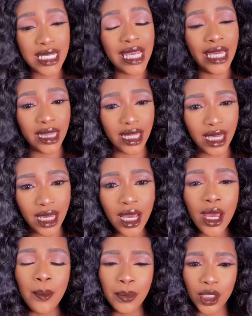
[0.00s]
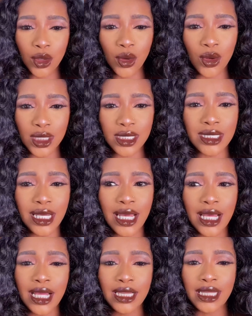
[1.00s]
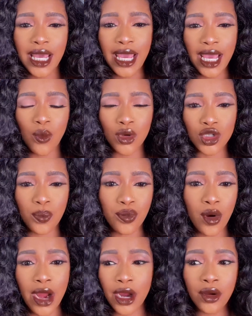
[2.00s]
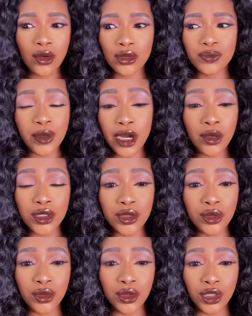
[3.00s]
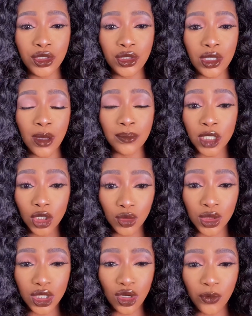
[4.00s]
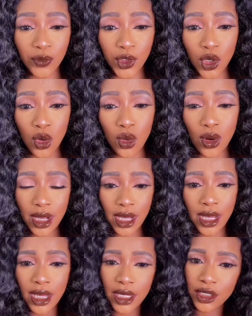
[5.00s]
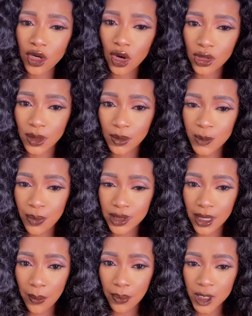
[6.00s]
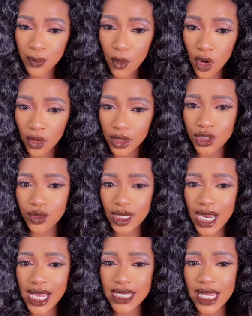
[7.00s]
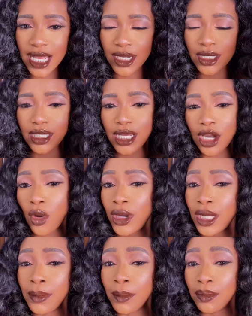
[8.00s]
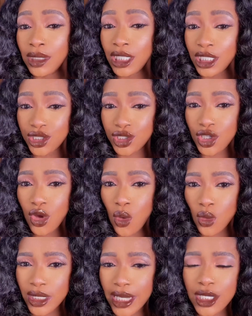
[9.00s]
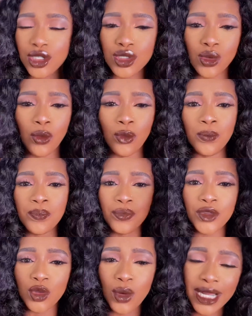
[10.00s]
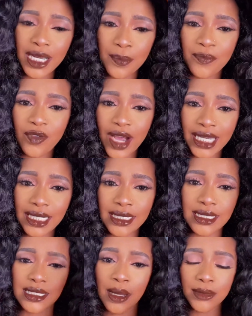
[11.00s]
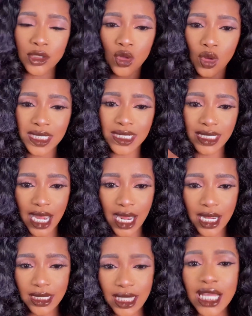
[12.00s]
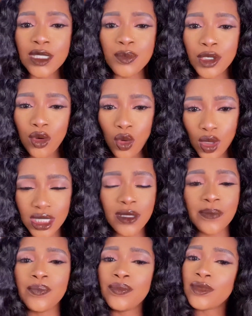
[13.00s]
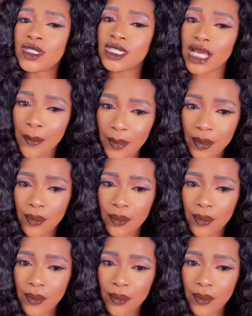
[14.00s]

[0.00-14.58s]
in there, because the hair was prior to the losing of your some sport. You realize that it had already been bleached. Okay, so you end up finding some knots dark. That's because some